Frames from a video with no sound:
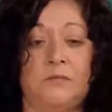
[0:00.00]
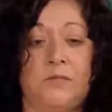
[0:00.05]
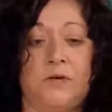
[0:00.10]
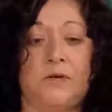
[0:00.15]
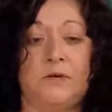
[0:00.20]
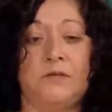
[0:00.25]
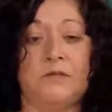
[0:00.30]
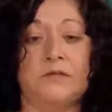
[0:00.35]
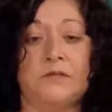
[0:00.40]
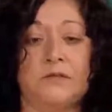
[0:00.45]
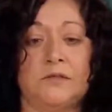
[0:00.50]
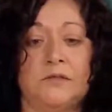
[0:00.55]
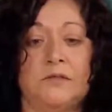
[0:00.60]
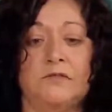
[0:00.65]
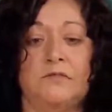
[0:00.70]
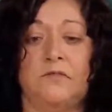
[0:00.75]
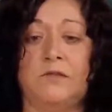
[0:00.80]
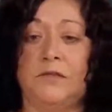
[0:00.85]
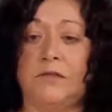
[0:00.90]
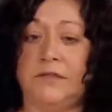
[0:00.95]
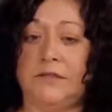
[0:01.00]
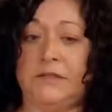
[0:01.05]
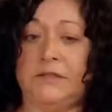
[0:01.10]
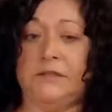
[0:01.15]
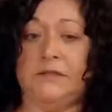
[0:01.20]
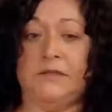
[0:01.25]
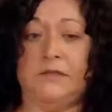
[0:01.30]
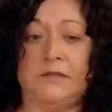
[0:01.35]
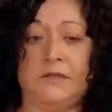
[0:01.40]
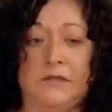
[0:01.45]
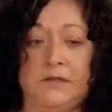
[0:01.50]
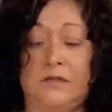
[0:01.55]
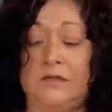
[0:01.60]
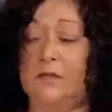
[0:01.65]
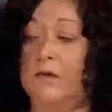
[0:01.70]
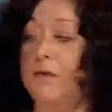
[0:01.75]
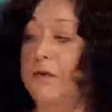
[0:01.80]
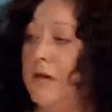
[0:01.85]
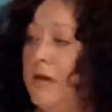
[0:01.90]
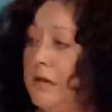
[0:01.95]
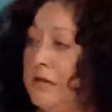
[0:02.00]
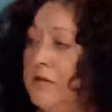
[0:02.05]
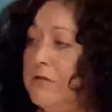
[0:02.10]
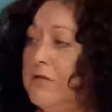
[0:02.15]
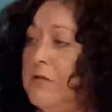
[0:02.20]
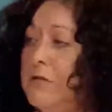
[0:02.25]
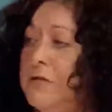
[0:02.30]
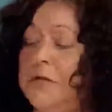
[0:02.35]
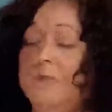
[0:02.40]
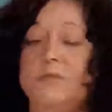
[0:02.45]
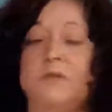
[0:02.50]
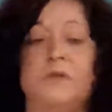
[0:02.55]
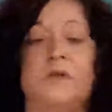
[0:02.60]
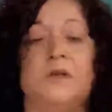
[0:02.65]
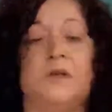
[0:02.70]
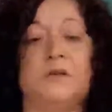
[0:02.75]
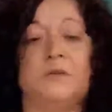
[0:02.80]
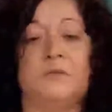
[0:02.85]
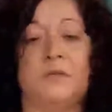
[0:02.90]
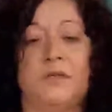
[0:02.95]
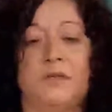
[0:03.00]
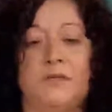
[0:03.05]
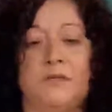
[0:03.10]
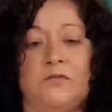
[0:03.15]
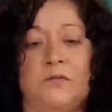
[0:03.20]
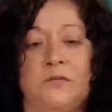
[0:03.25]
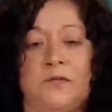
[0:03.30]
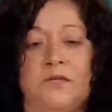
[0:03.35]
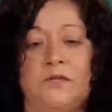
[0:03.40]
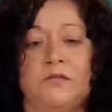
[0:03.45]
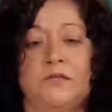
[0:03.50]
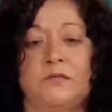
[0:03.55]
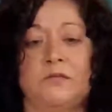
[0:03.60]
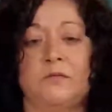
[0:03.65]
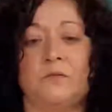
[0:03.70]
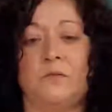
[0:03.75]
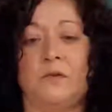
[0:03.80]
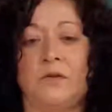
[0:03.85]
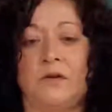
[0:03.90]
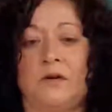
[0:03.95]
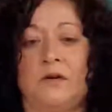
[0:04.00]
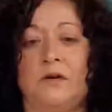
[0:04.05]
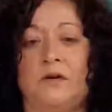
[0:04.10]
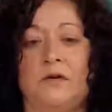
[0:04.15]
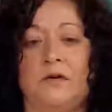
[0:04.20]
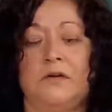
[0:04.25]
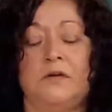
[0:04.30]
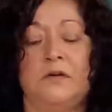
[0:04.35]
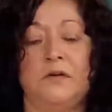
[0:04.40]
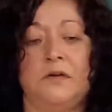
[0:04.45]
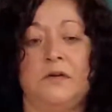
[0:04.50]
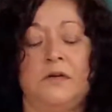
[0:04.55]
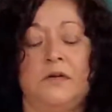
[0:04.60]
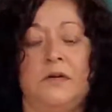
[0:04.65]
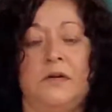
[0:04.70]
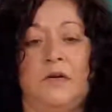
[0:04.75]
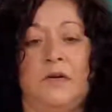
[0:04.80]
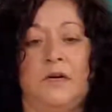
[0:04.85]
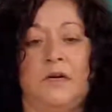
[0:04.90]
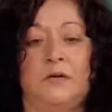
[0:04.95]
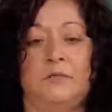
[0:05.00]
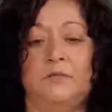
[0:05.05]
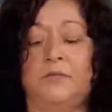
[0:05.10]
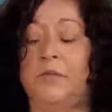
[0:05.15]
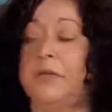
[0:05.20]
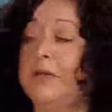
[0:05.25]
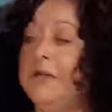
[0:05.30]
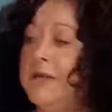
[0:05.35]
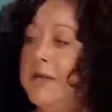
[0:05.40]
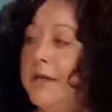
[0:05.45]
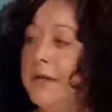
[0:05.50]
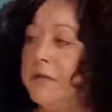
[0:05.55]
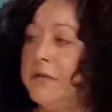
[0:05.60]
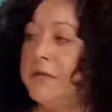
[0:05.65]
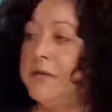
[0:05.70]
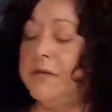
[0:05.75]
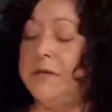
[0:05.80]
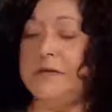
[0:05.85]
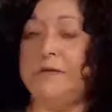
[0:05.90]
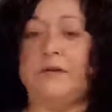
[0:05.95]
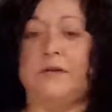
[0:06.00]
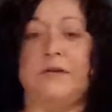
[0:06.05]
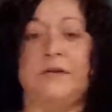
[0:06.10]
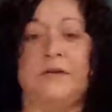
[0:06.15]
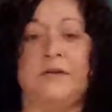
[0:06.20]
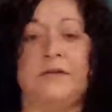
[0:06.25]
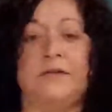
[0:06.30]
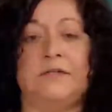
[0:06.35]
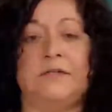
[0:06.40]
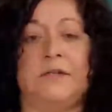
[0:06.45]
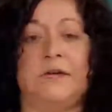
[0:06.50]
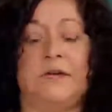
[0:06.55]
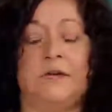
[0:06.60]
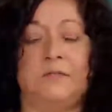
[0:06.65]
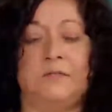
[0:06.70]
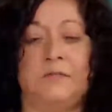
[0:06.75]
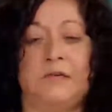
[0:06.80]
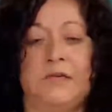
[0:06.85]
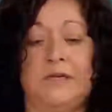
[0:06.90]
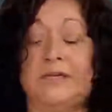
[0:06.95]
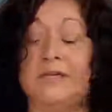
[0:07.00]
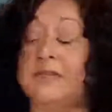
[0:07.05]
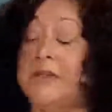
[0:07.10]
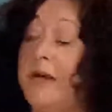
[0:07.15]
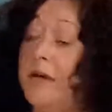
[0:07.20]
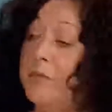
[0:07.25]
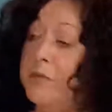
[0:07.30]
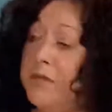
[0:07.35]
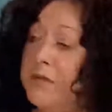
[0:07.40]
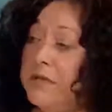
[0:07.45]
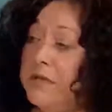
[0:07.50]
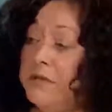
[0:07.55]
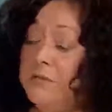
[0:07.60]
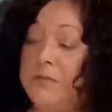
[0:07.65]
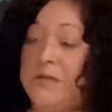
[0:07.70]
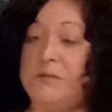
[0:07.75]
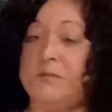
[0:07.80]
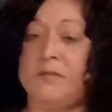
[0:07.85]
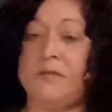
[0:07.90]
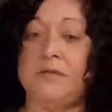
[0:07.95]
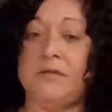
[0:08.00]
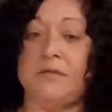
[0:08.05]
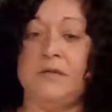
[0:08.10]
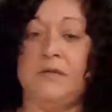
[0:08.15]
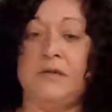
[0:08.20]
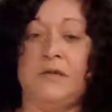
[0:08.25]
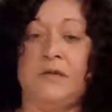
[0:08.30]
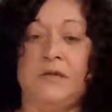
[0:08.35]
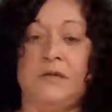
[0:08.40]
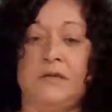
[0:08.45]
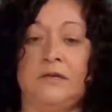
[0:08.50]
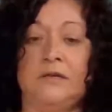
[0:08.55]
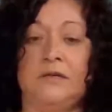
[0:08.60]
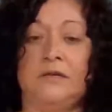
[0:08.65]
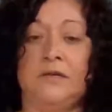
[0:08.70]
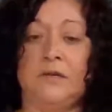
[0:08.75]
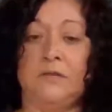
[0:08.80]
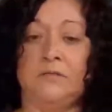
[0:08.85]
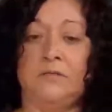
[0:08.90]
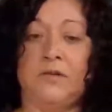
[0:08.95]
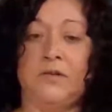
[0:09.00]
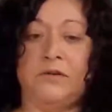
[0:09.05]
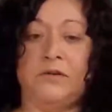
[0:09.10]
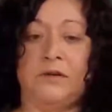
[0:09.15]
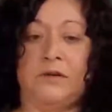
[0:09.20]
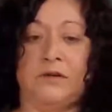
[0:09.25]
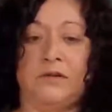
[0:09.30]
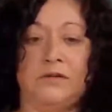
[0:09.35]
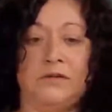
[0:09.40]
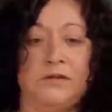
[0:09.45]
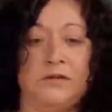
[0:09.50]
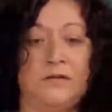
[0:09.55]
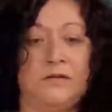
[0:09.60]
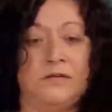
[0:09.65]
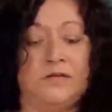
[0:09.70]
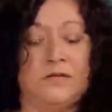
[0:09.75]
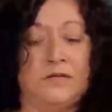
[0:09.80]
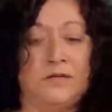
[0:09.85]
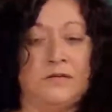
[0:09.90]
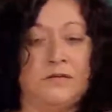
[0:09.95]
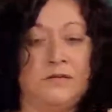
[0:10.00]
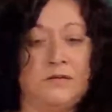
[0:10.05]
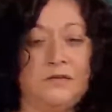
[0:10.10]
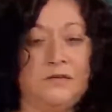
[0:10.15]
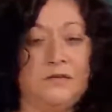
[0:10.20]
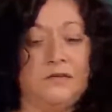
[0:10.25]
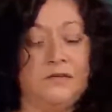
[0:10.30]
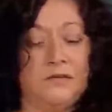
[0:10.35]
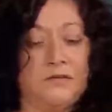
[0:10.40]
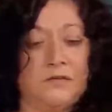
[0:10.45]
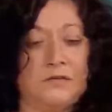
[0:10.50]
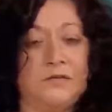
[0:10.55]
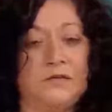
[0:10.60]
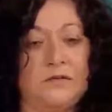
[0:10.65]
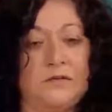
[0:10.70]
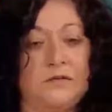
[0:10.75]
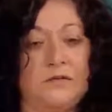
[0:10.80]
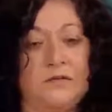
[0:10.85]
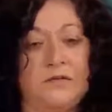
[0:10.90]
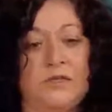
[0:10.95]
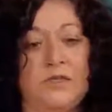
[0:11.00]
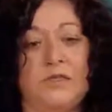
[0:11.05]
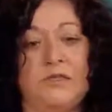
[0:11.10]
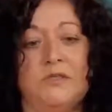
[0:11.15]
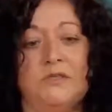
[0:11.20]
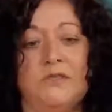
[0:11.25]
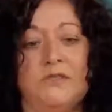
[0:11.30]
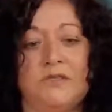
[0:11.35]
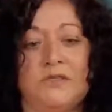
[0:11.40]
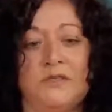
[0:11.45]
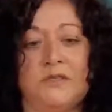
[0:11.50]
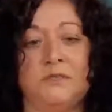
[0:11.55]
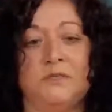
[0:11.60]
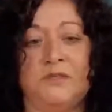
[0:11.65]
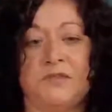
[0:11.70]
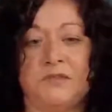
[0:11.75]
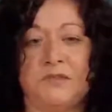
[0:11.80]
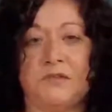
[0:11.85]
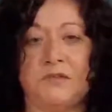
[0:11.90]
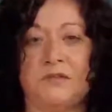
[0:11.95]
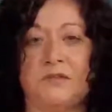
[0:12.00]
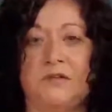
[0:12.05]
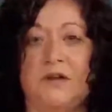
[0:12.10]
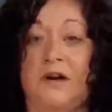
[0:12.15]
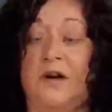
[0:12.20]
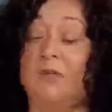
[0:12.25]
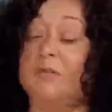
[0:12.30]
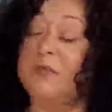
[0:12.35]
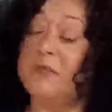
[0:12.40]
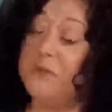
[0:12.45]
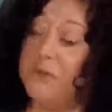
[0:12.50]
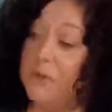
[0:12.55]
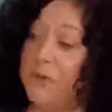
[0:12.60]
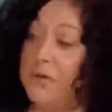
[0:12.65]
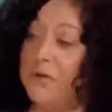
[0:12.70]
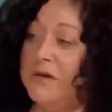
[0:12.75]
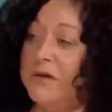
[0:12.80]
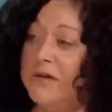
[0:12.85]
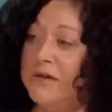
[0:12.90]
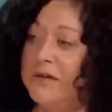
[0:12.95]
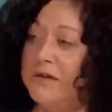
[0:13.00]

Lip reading: parents feeling that they are not informed, but the information, we are putting it out there, and it is happening. Maybe they're not understanding that the change of assessments is Common Core.